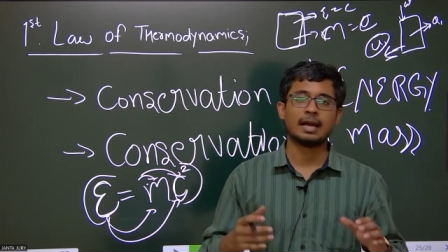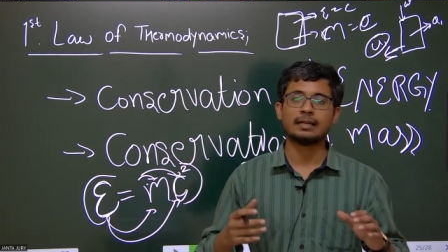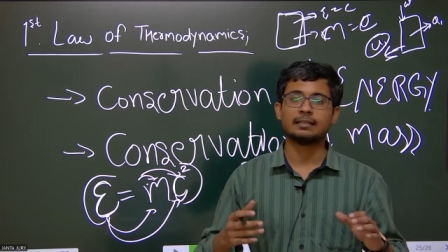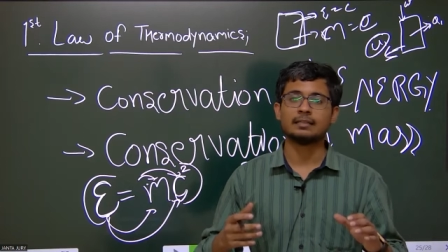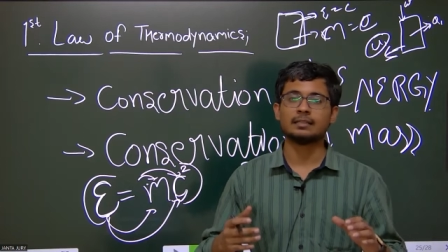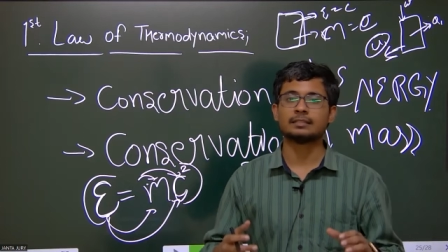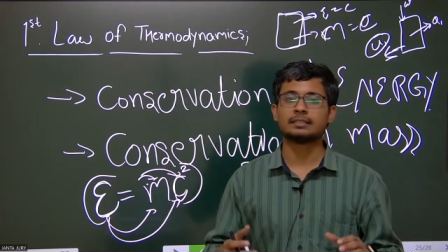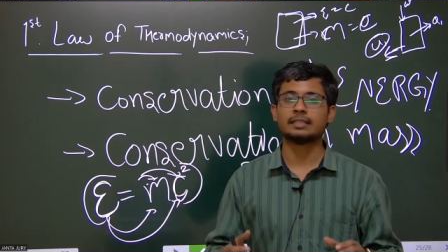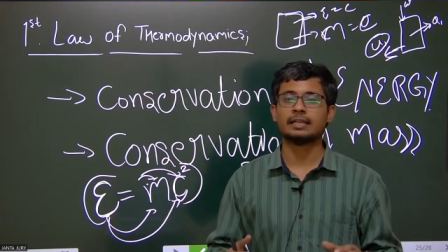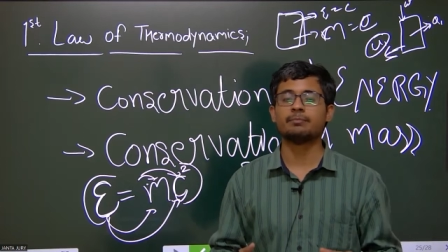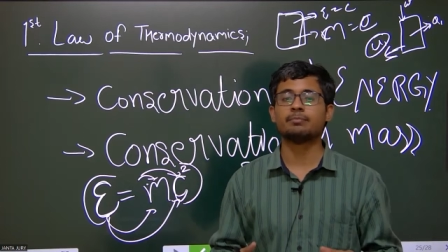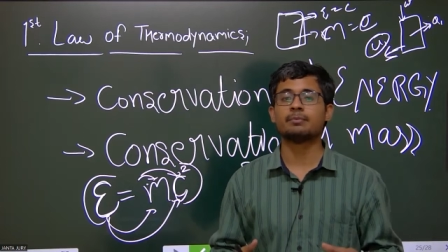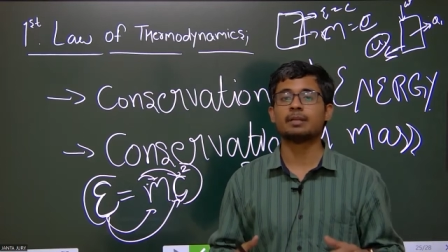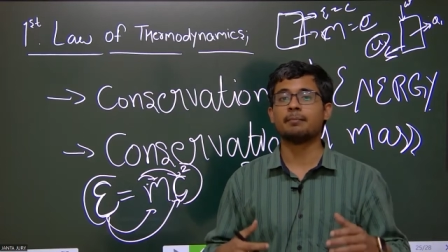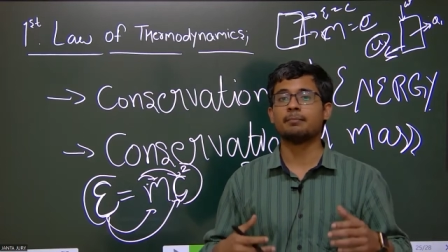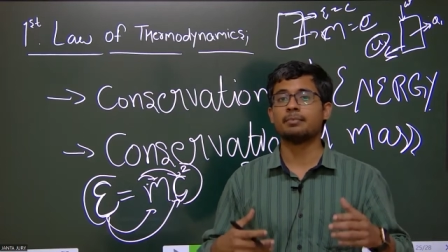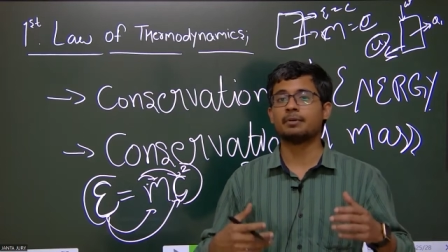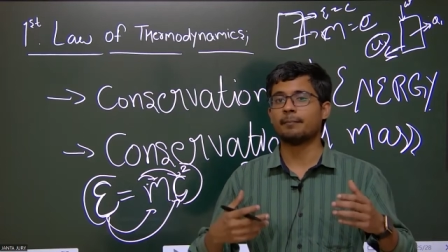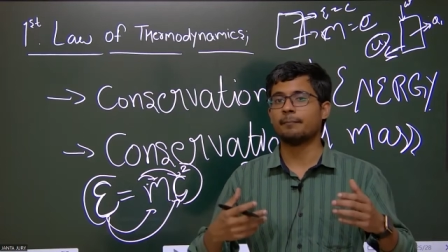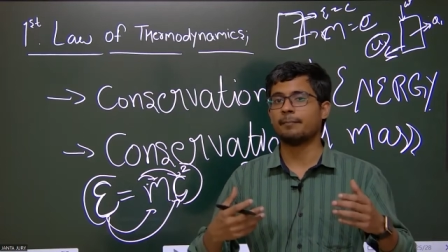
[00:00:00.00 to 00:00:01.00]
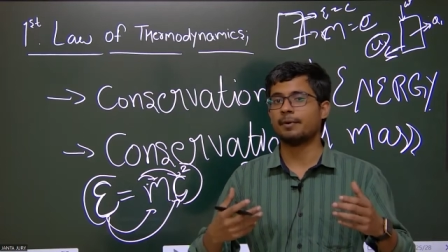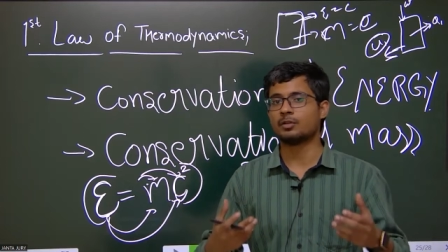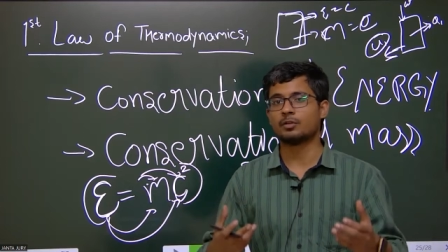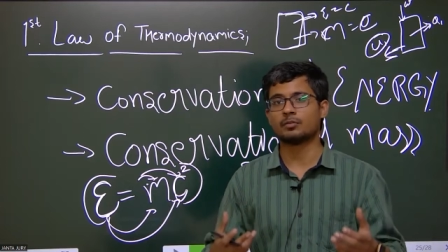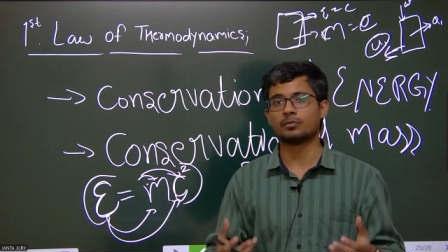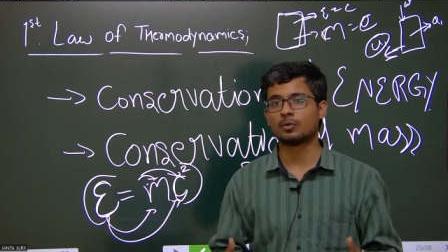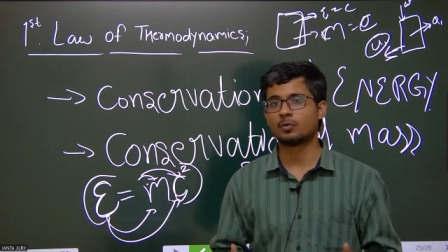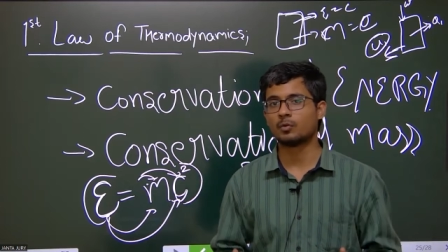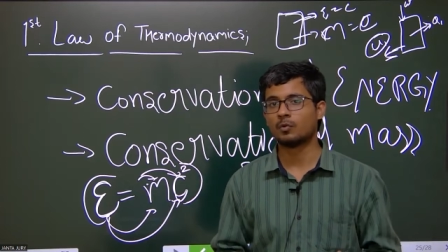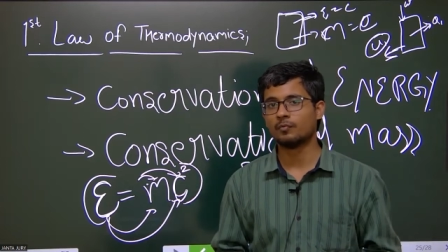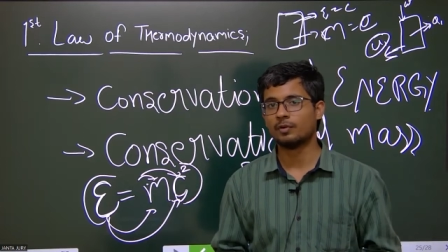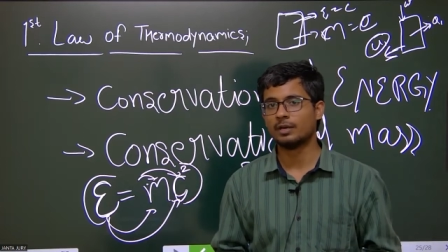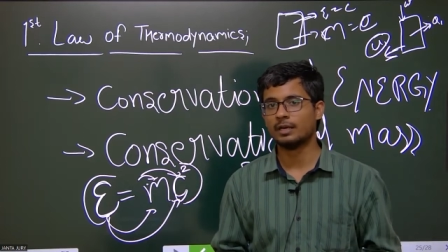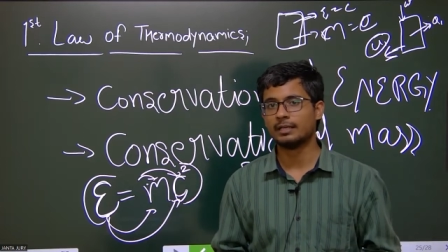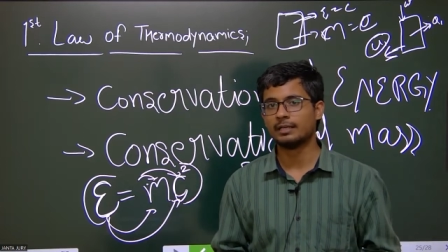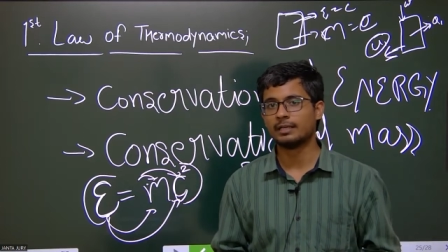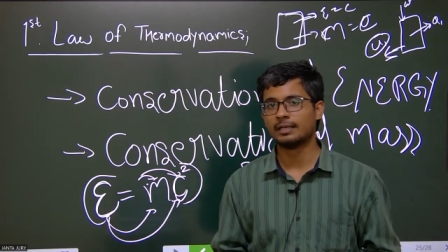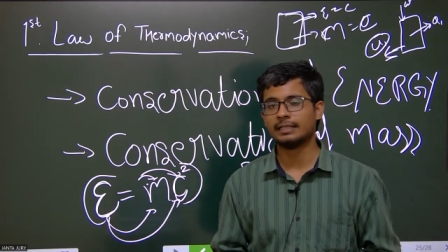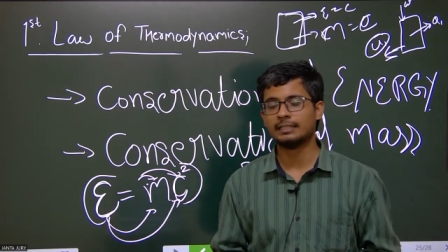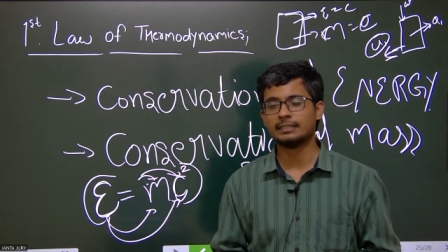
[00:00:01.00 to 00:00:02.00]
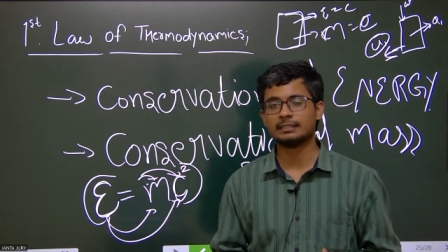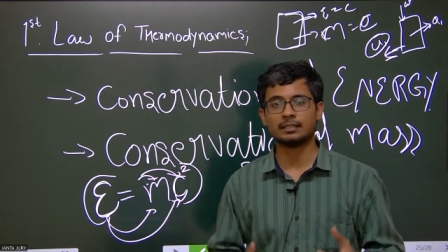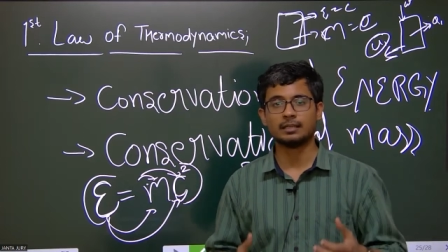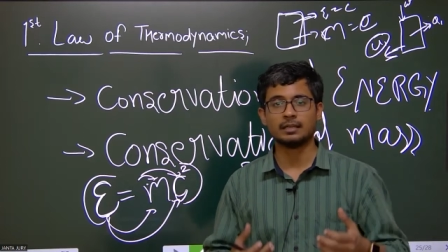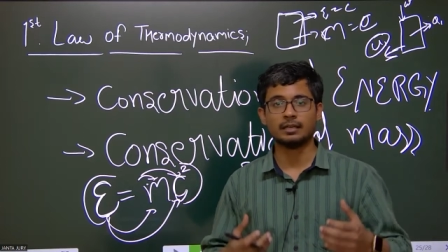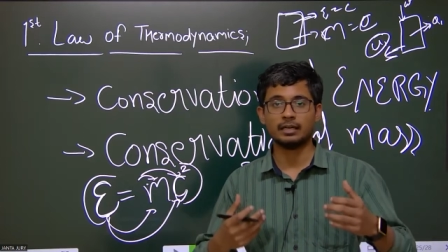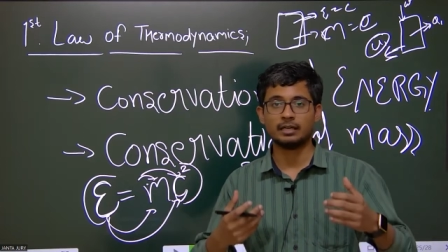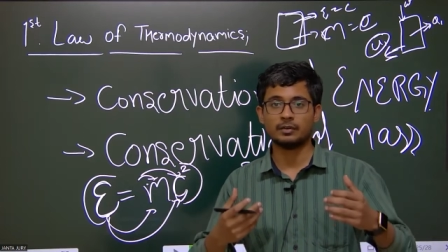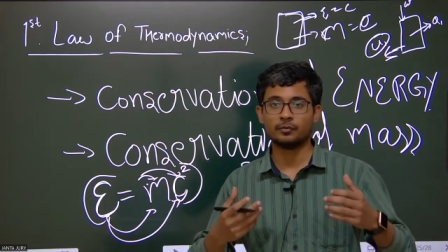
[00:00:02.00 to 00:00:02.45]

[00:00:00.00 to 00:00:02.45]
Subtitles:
At the same time, temperature of the room will increase.